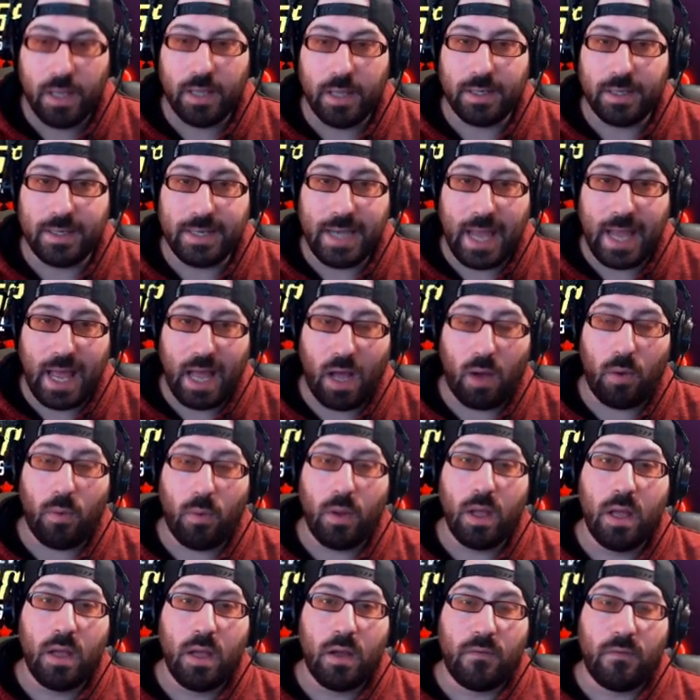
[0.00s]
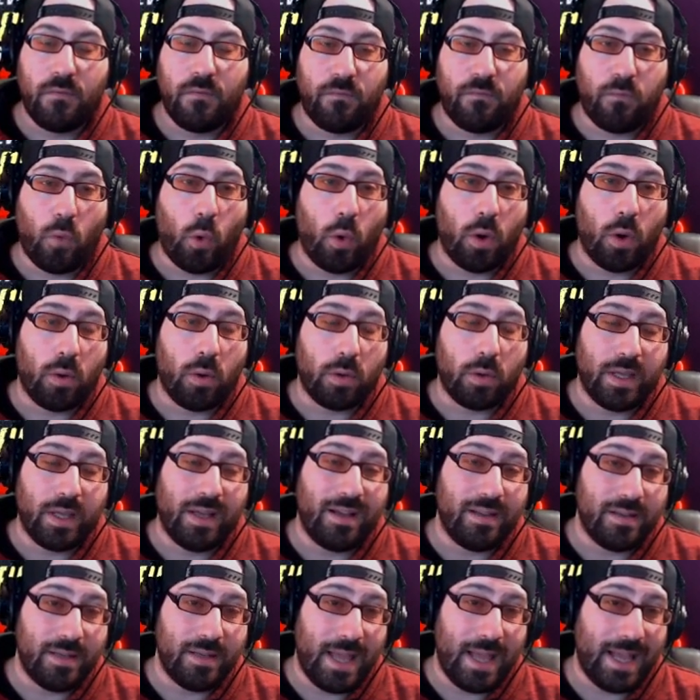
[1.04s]
Now, for the
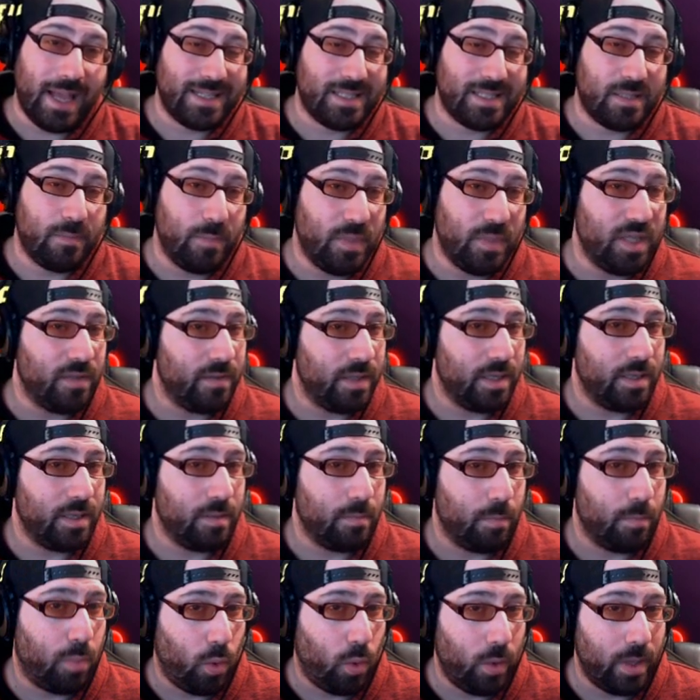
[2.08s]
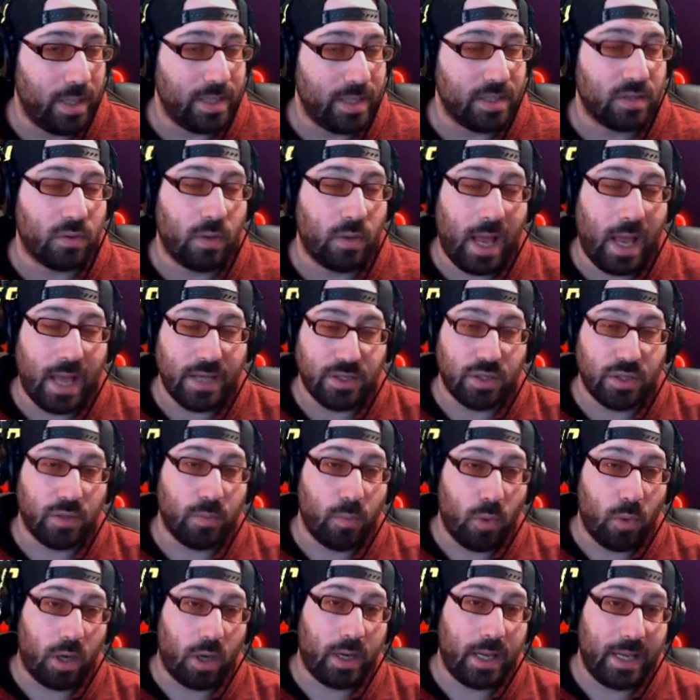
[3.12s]
next million points, as you're
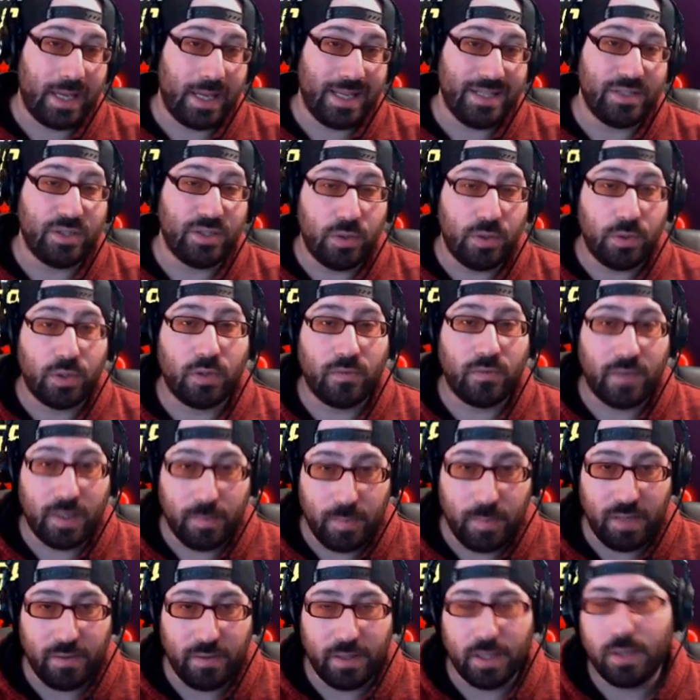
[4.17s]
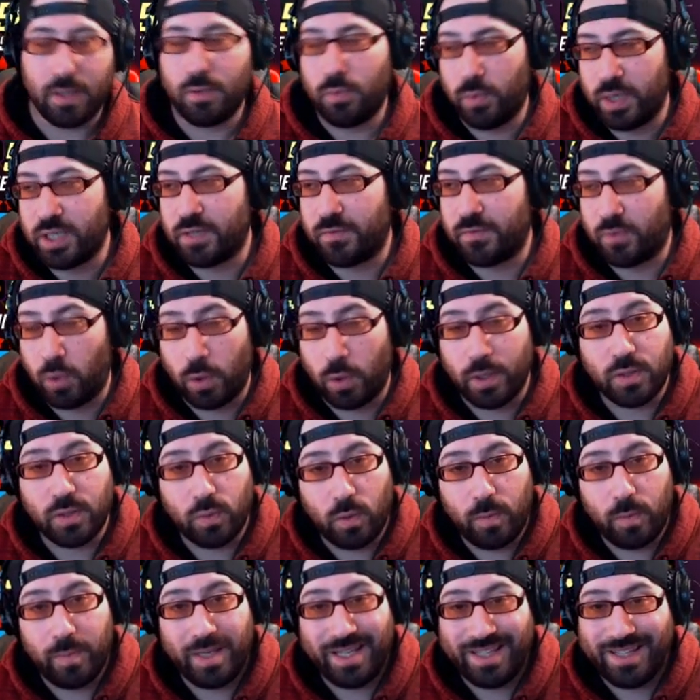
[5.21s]
walking into three million, which of course
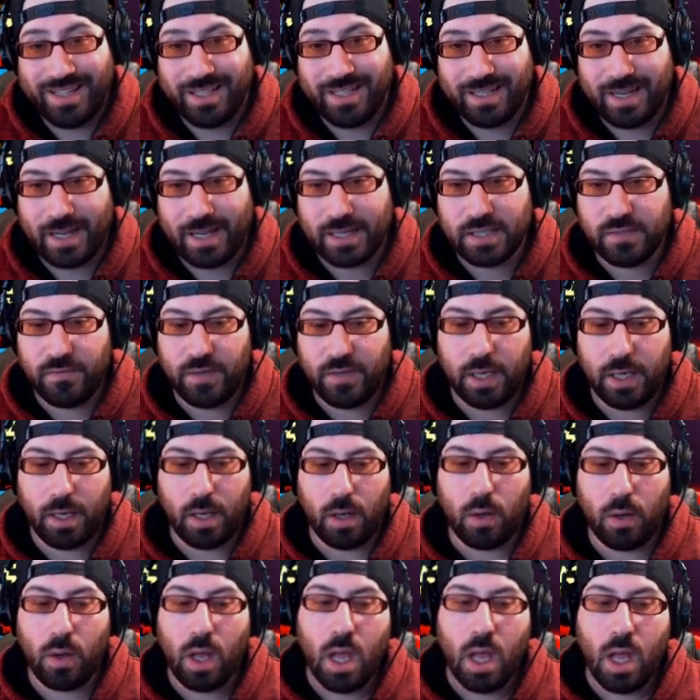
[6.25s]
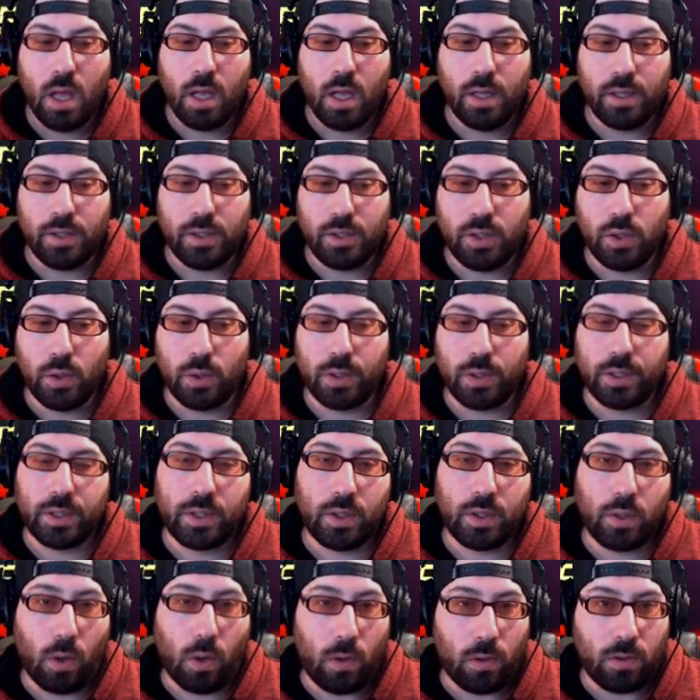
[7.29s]
will be the next video, your
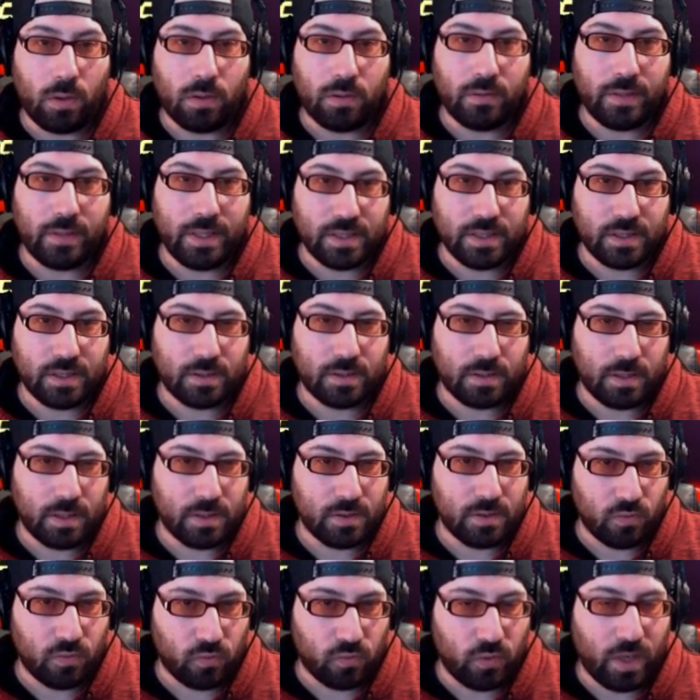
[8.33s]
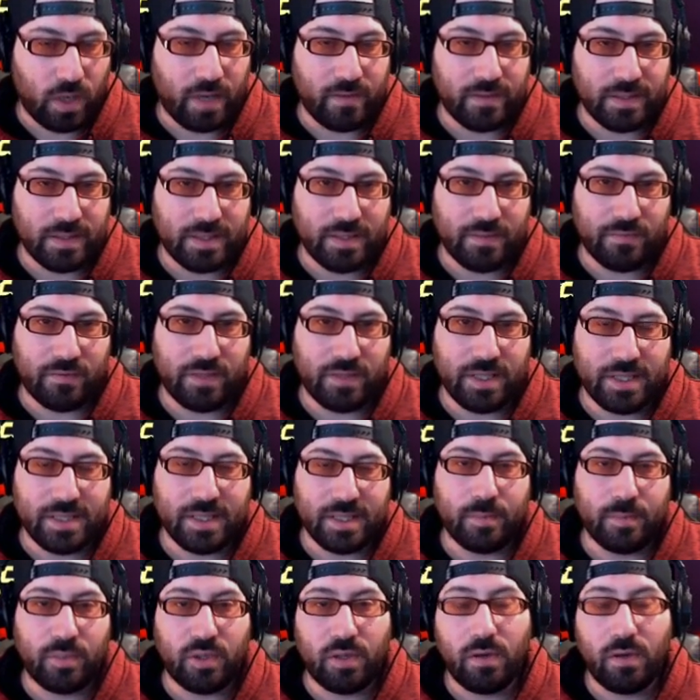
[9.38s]
goal is, is relatively
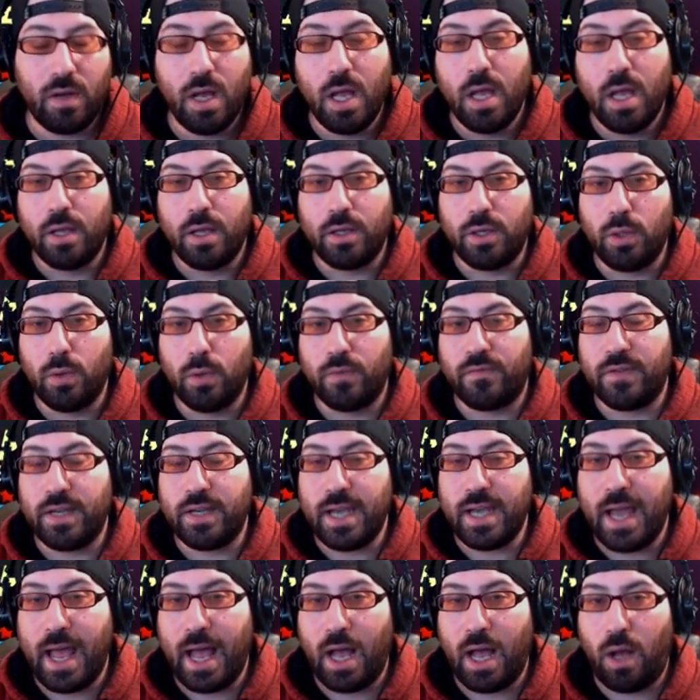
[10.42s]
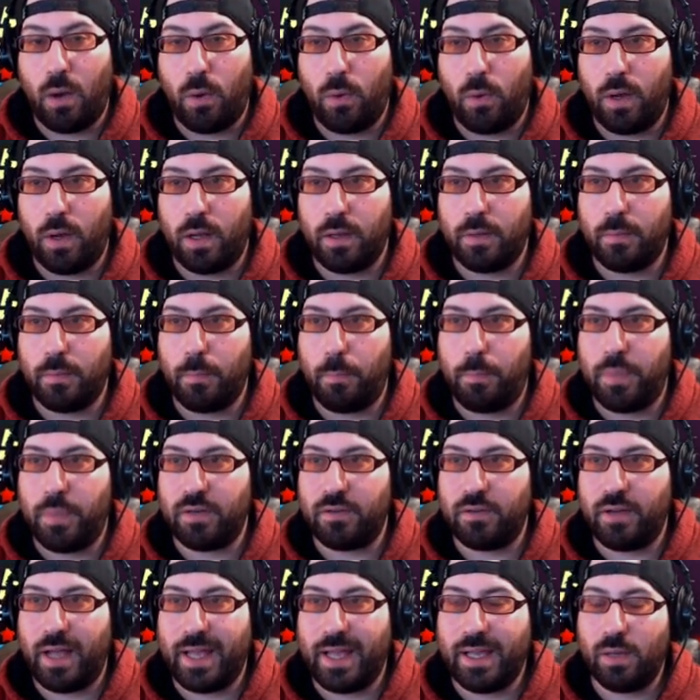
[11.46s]
simple. You have now
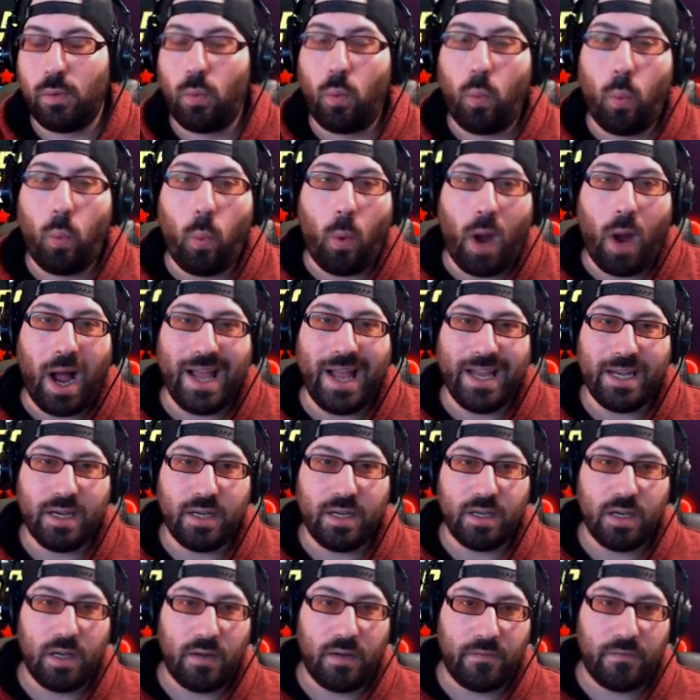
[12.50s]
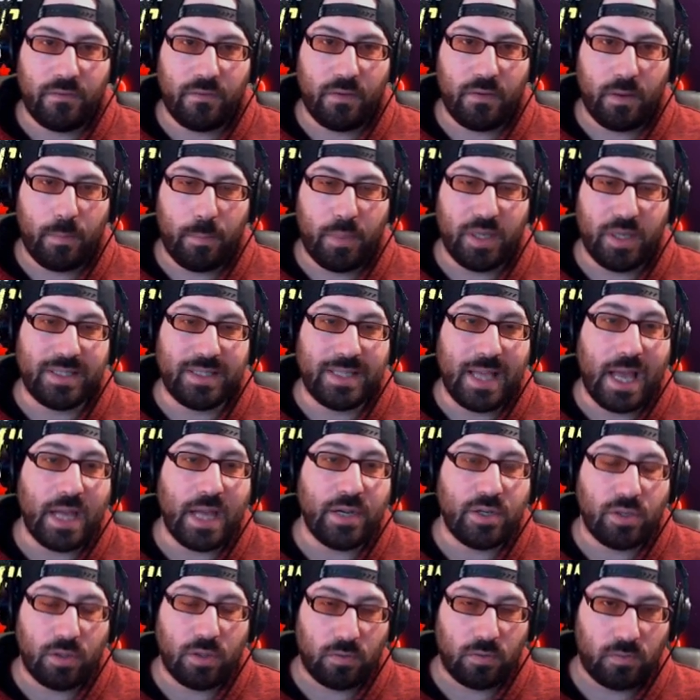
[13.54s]
built a wide enough
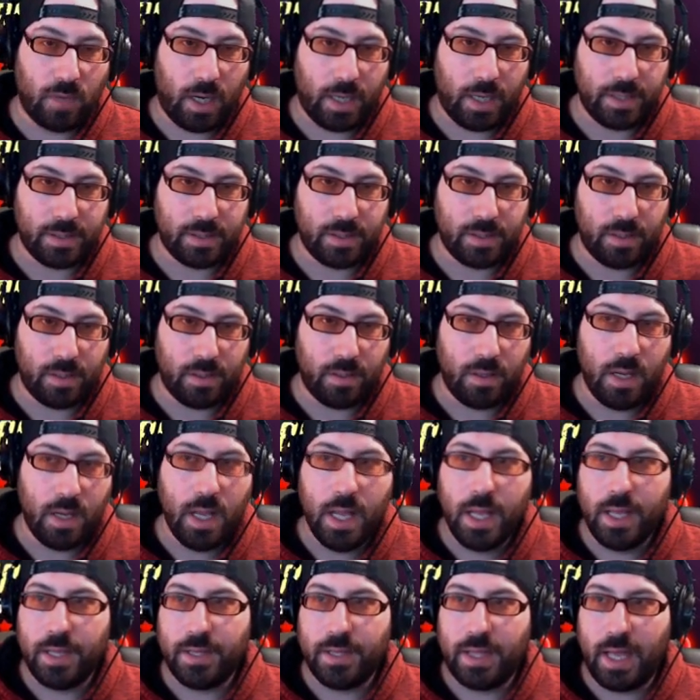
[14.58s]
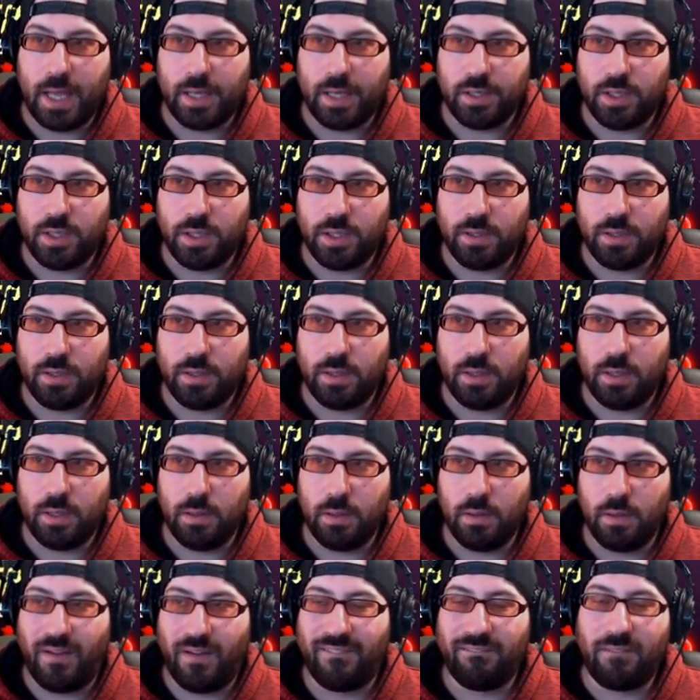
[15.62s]
potential roster that
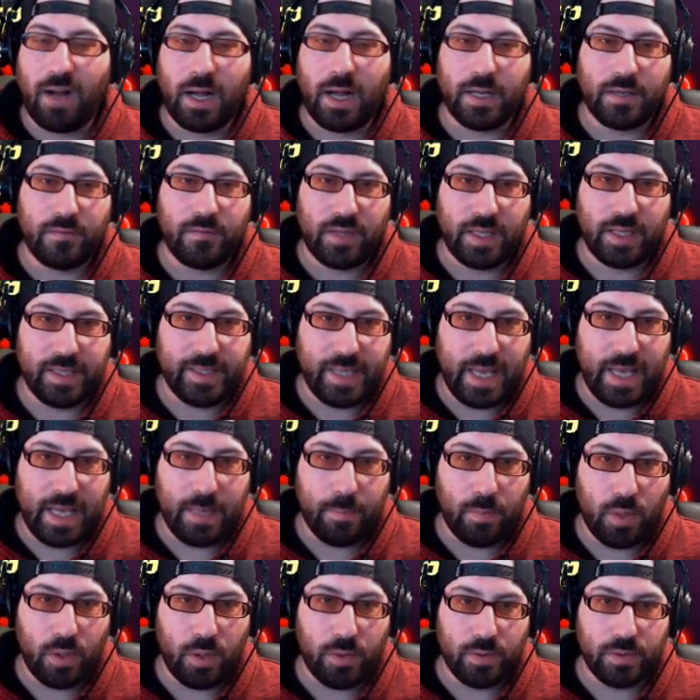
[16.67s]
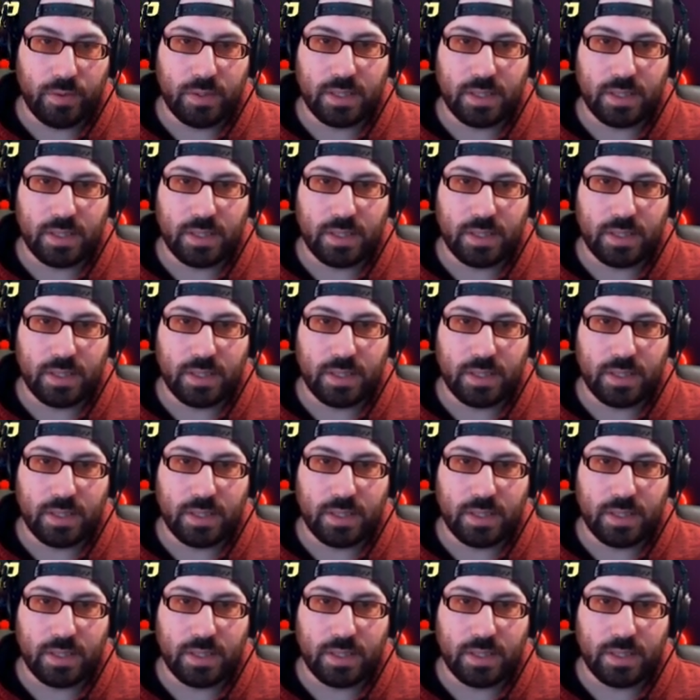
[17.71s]
a lot of the game modes